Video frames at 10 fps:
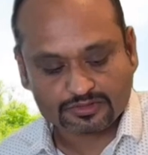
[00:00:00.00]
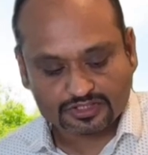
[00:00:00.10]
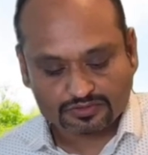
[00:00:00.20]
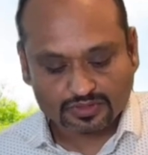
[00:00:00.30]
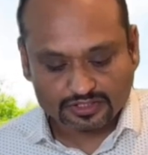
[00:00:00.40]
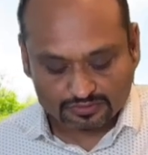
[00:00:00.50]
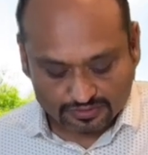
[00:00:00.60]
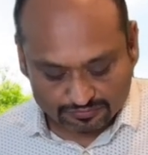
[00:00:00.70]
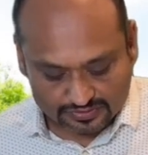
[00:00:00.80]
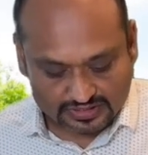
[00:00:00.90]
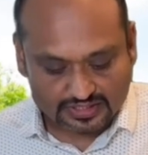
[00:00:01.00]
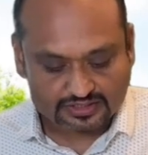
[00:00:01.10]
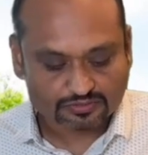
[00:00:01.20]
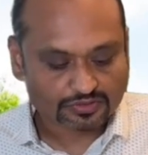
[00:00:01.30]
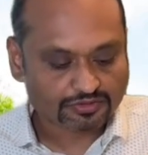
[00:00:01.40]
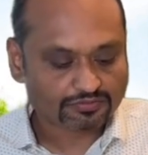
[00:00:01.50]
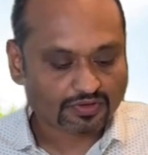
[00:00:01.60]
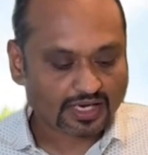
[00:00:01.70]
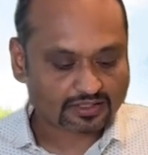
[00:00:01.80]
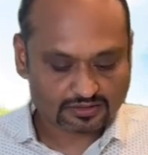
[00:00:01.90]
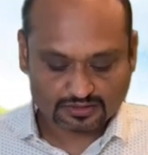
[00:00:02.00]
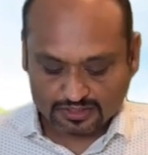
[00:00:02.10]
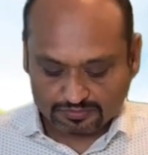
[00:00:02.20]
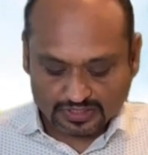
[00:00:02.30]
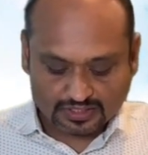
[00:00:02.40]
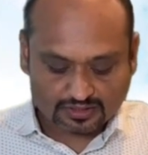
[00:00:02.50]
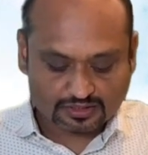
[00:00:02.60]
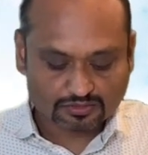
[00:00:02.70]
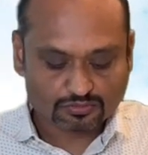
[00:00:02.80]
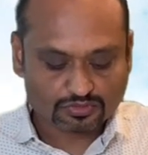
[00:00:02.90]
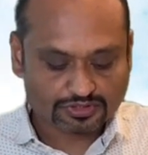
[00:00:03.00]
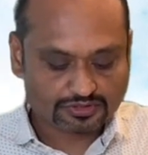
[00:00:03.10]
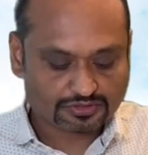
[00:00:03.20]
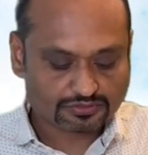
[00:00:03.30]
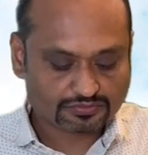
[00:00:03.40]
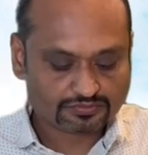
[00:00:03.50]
just trying to emphasize the very fact. Let me add a little more here too.